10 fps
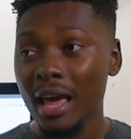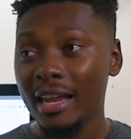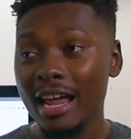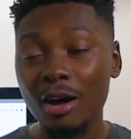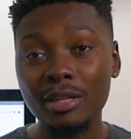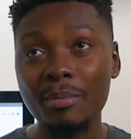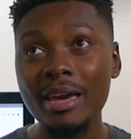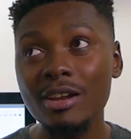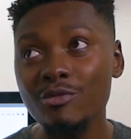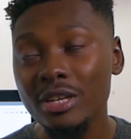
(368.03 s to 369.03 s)
Now, the
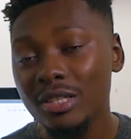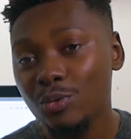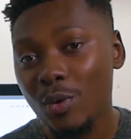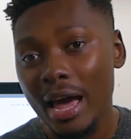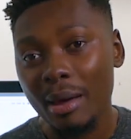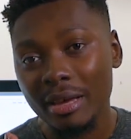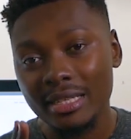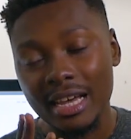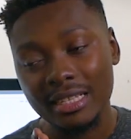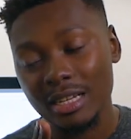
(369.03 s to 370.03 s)
main reason why I'm
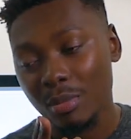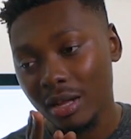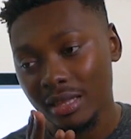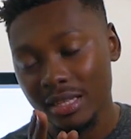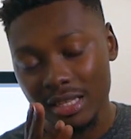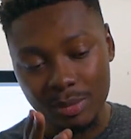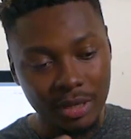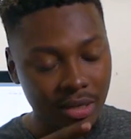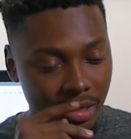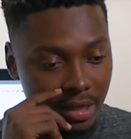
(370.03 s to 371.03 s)
excited about this is
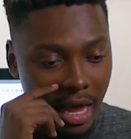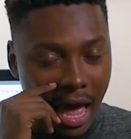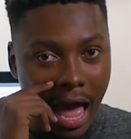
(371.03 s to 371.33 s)
because